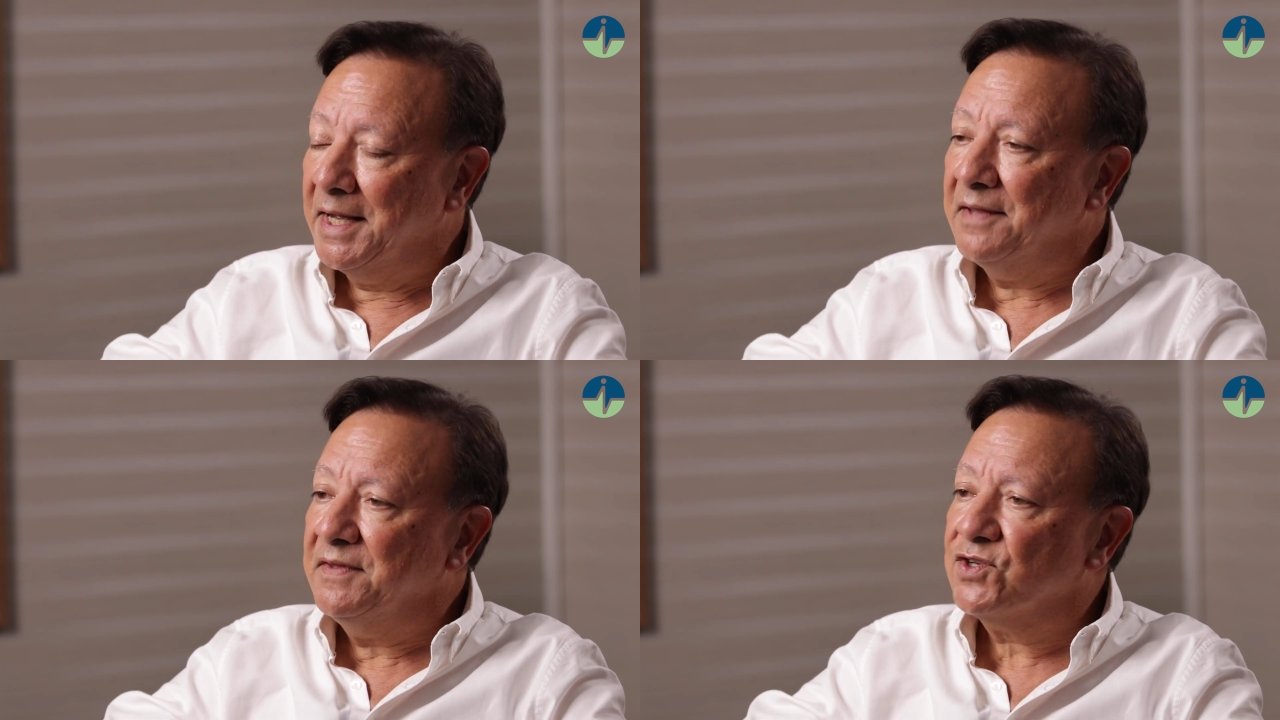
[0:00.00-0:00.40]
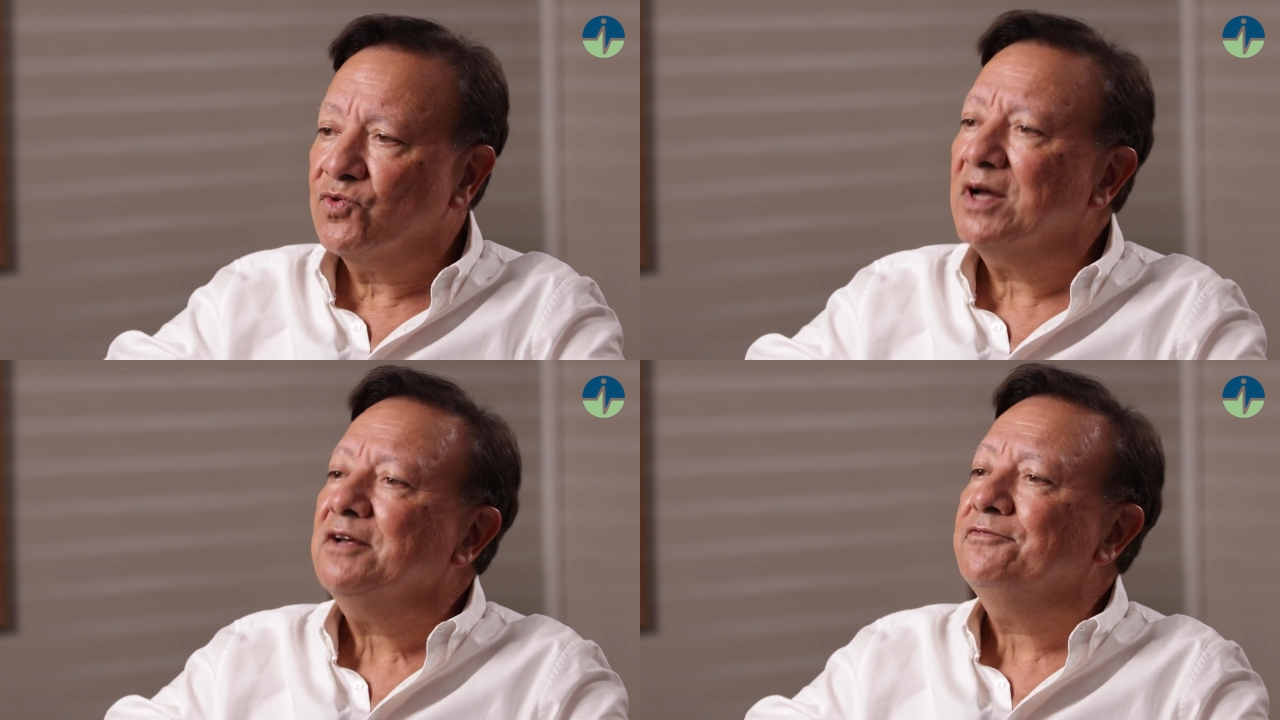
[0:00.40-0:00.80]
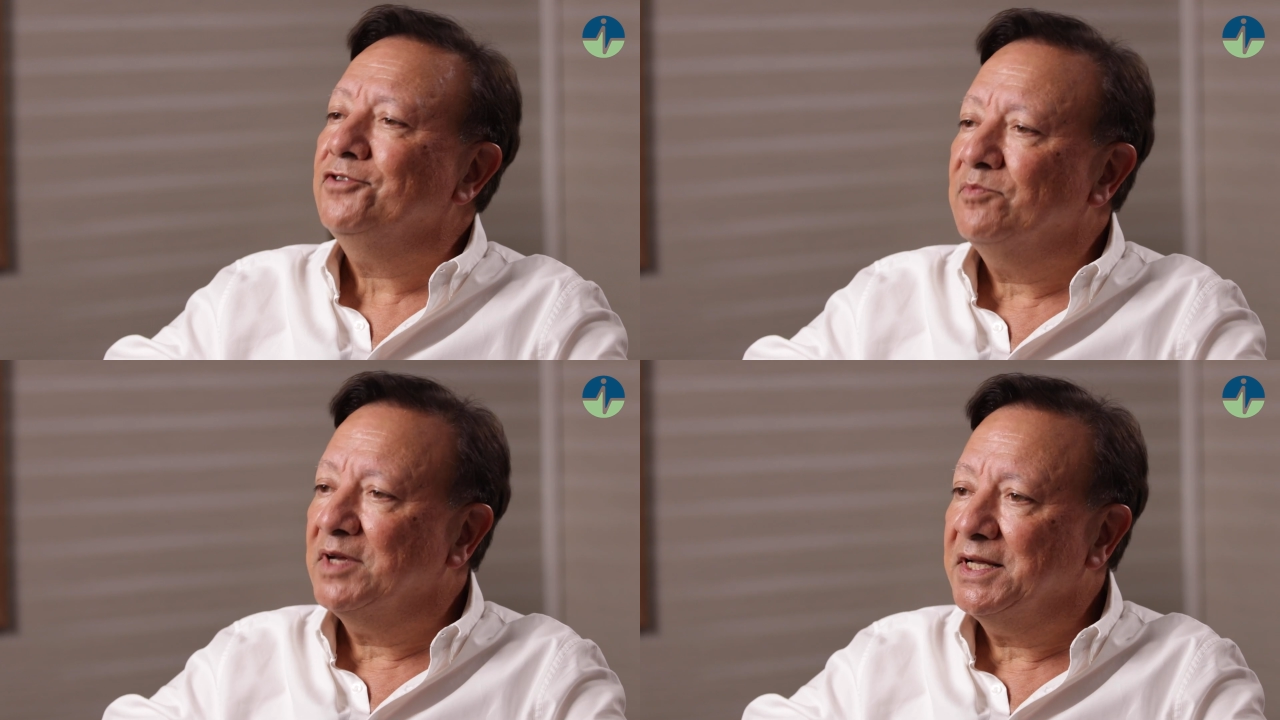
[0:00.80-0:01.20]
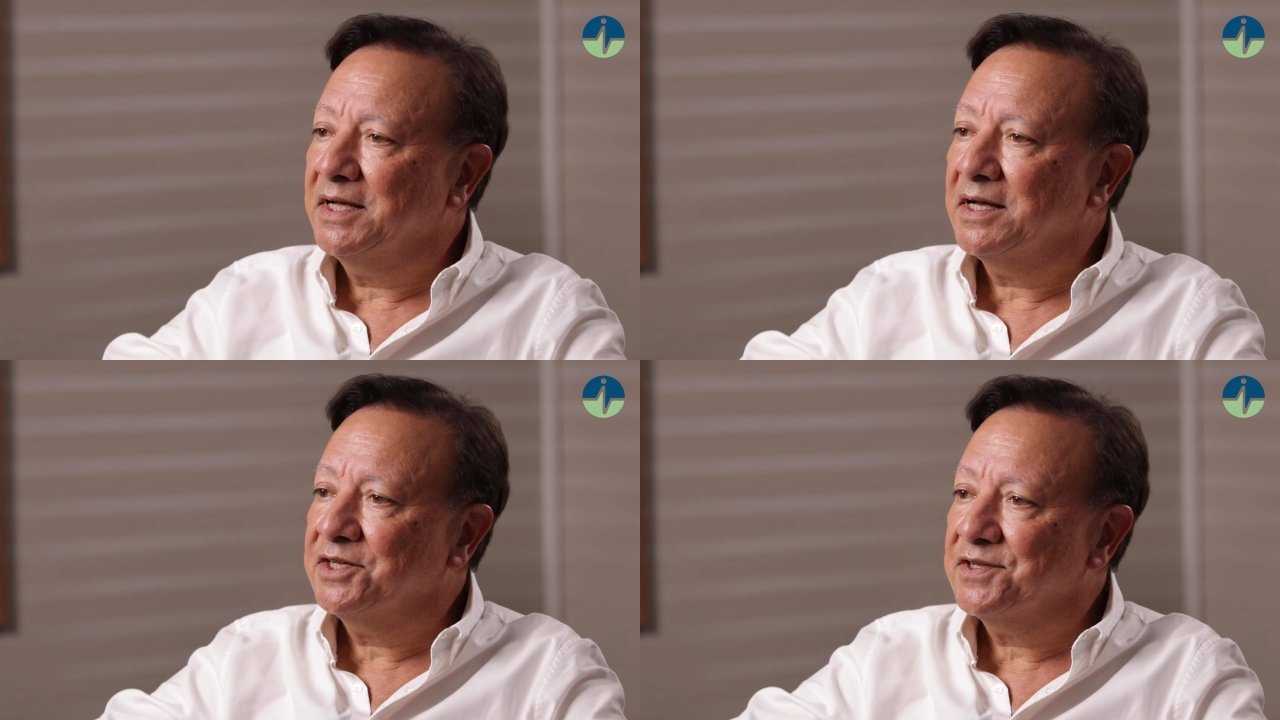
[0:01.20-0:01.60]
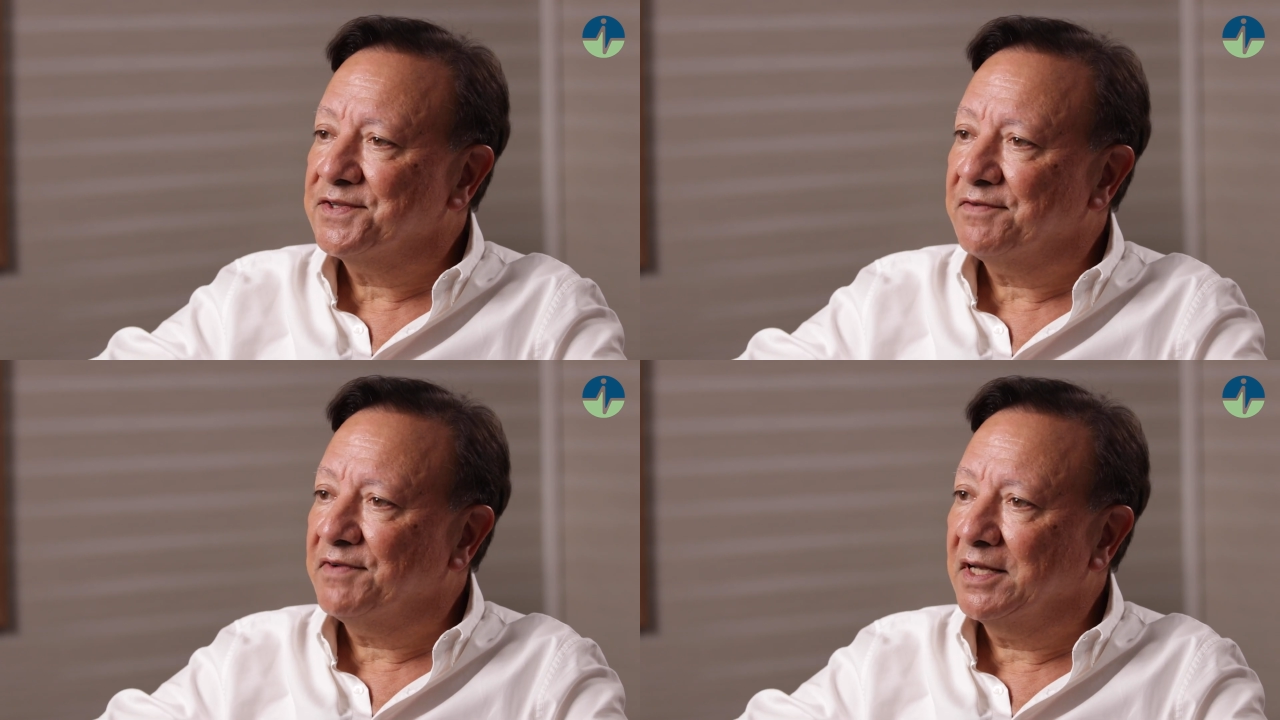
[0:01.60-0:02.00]
And there's quite a few
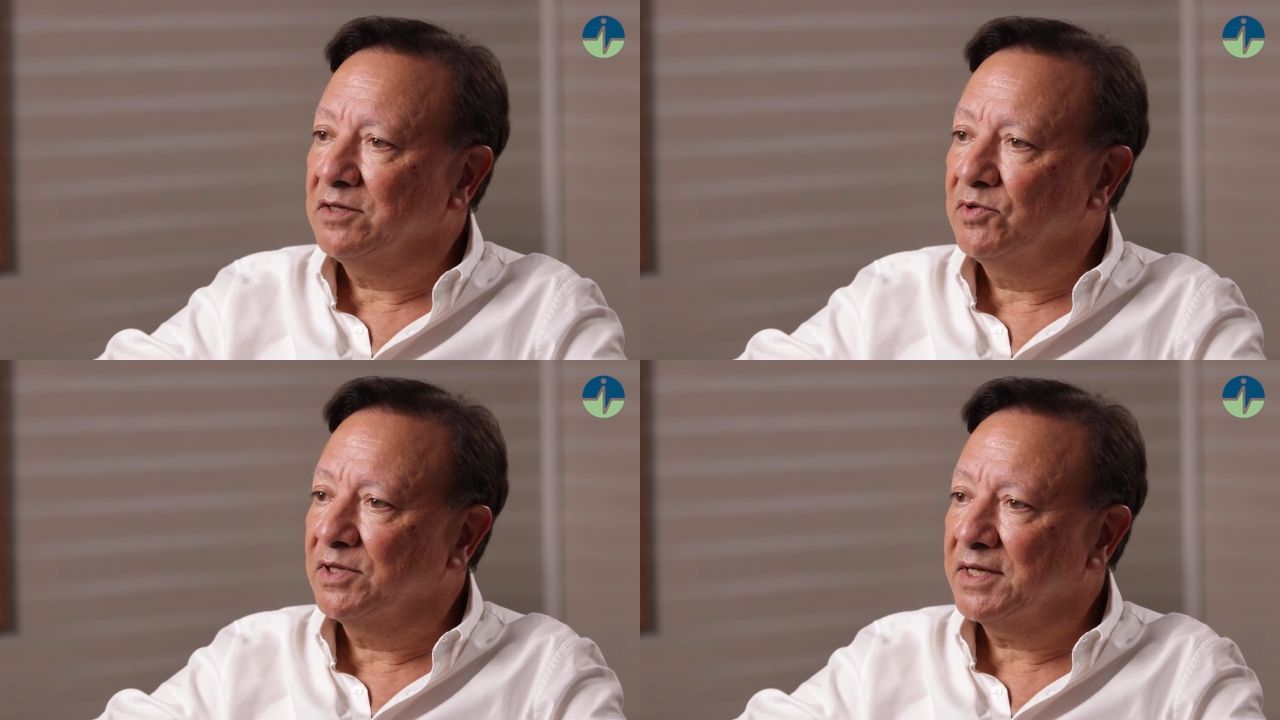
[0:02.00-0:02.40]
medications available